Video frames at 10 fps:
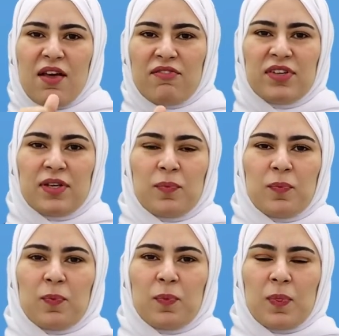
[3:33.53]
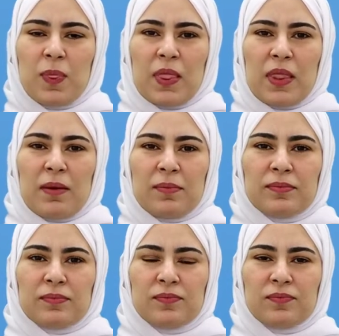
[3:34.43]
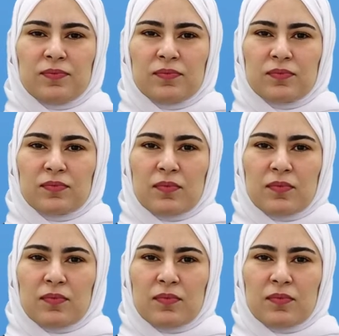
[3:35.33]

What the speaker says: Now, be able to.